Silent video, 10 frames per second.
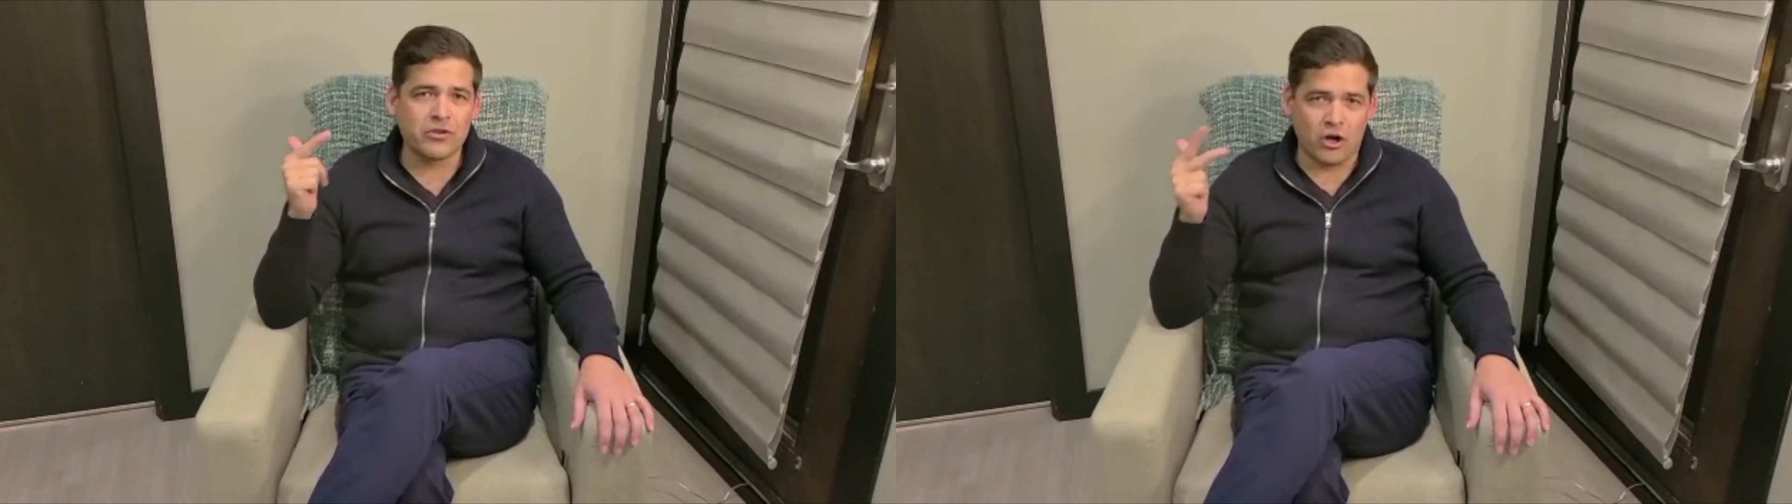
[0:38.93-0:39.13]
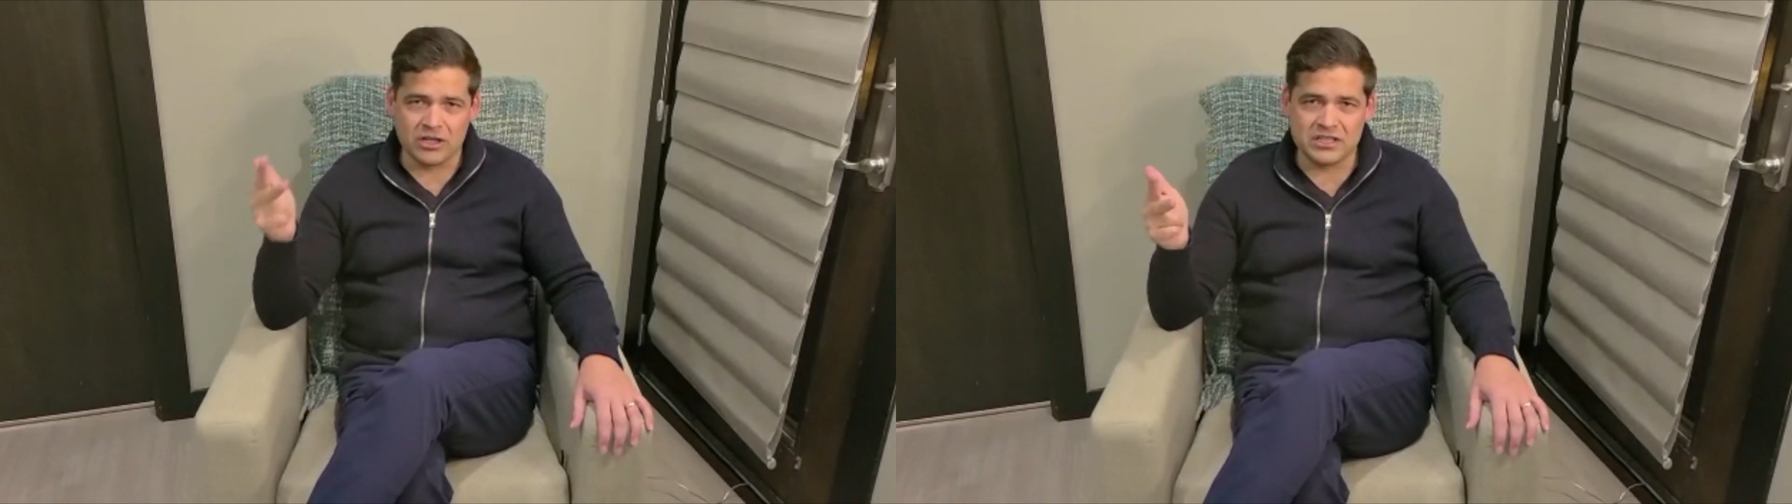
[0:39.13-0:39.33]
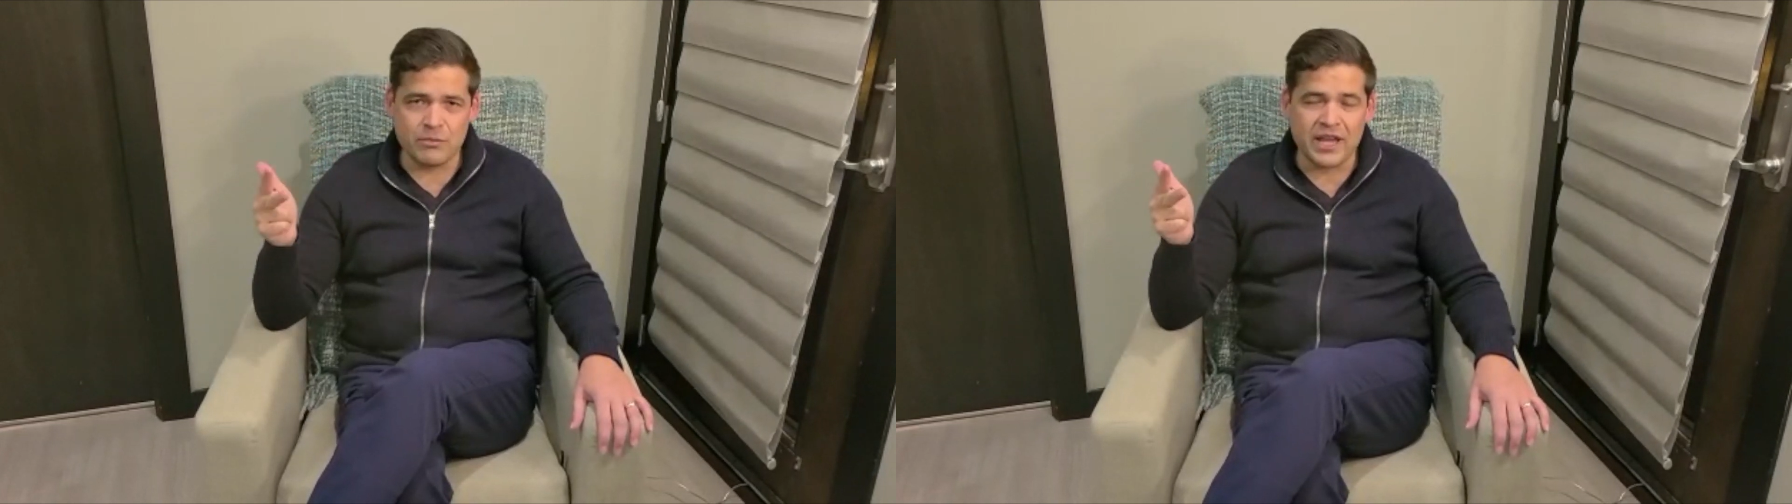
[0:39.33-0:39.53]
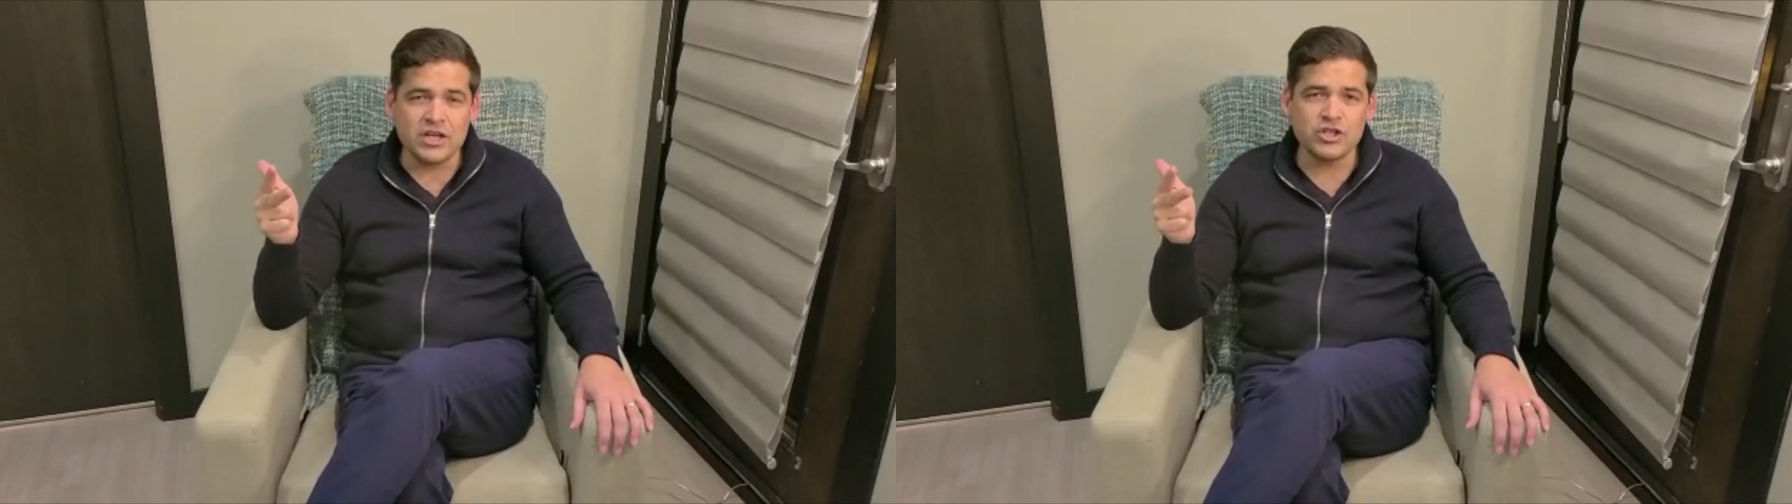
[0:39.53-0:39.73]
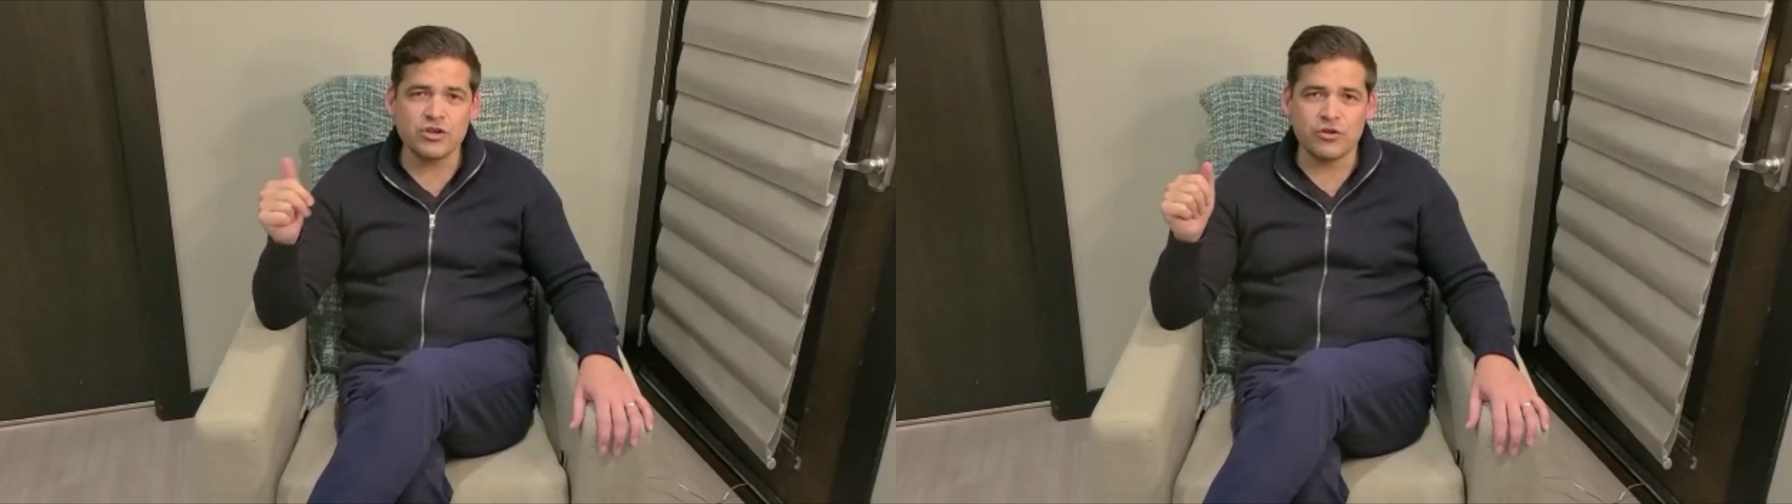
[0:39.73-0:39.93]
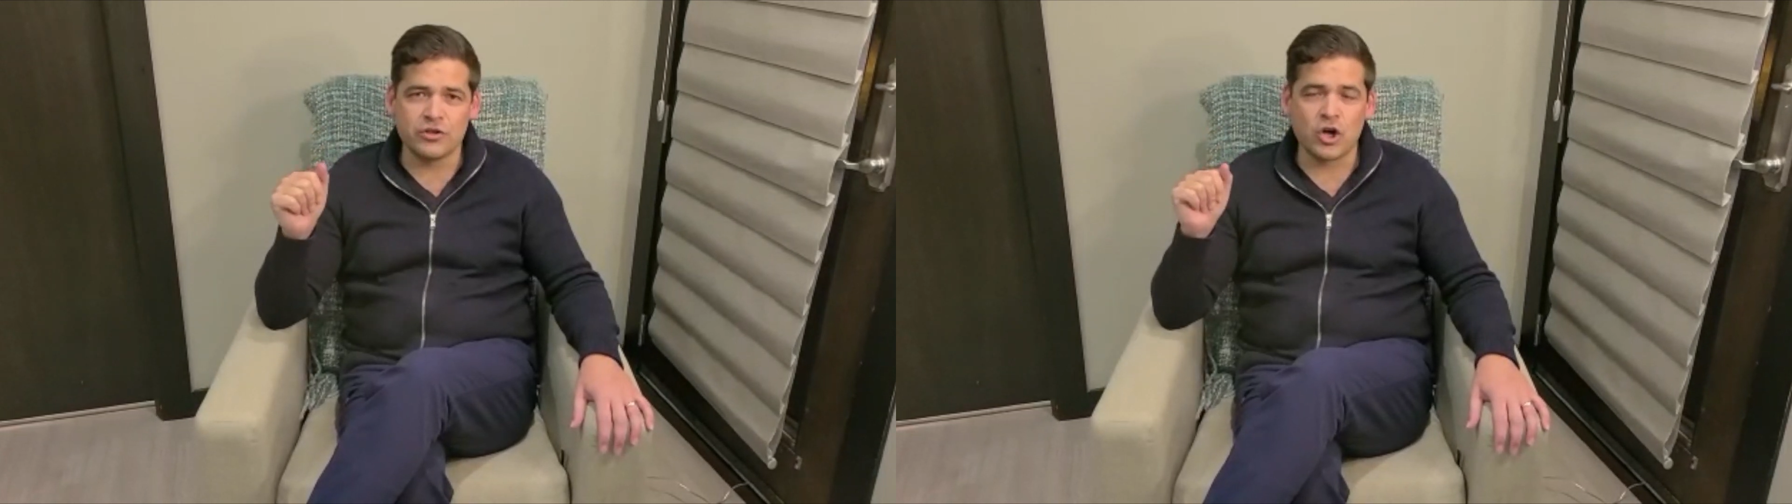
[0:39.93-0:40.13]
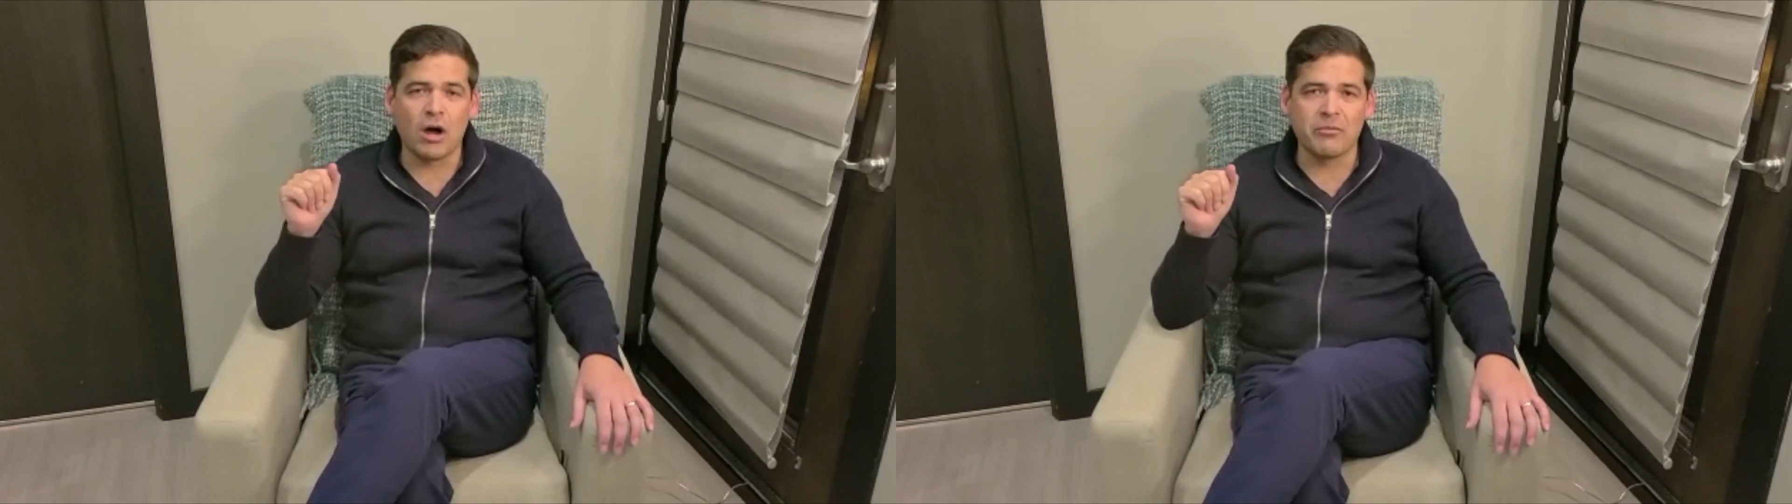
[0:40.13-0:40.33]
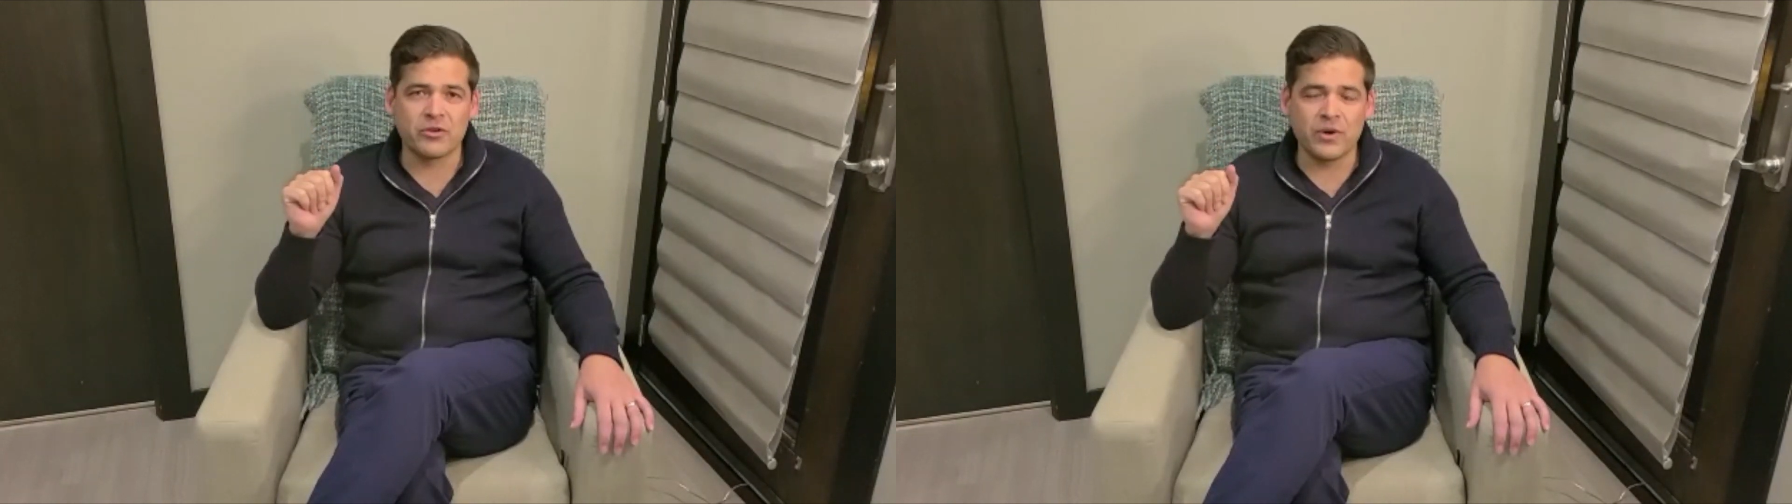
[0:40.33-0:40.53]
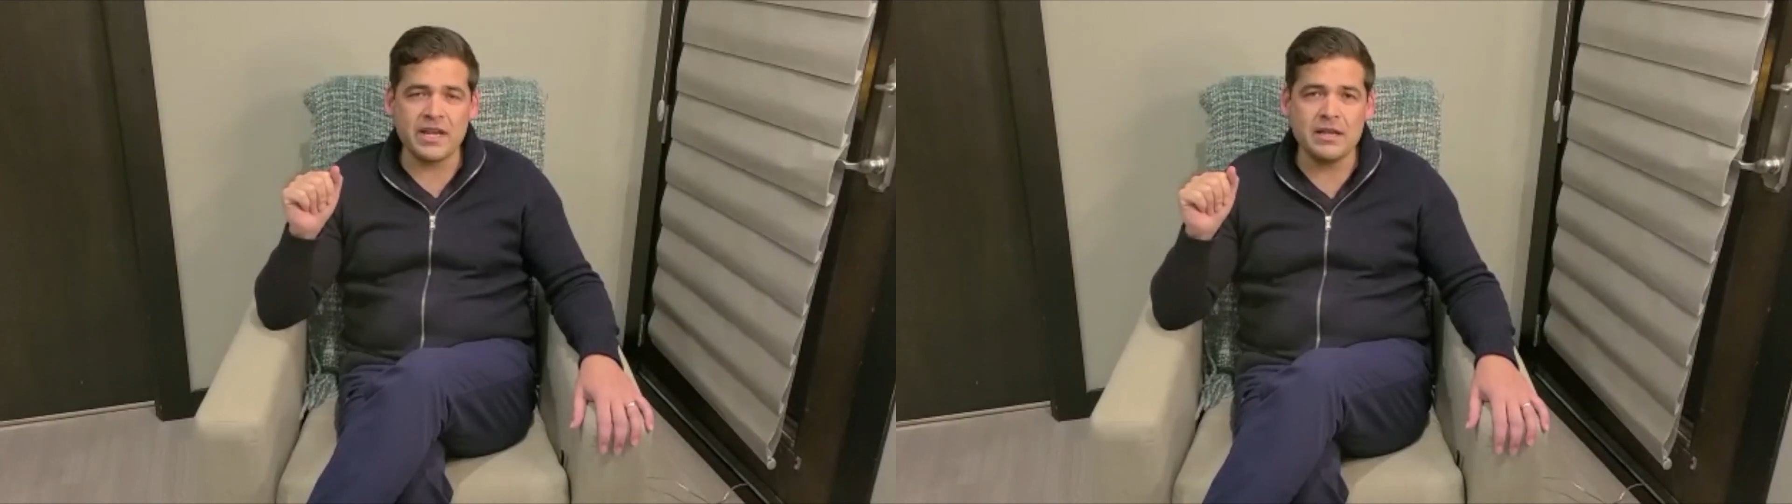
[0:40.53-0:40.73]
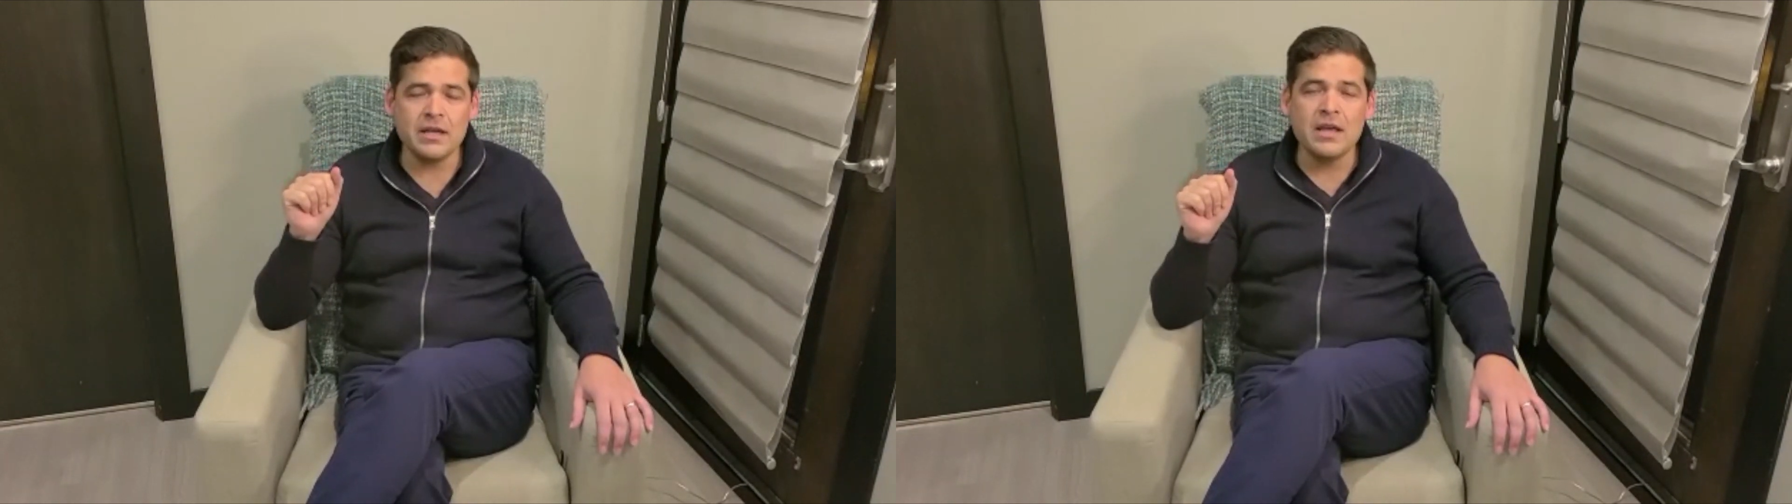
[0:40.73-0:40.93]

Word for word: constipation are the top three.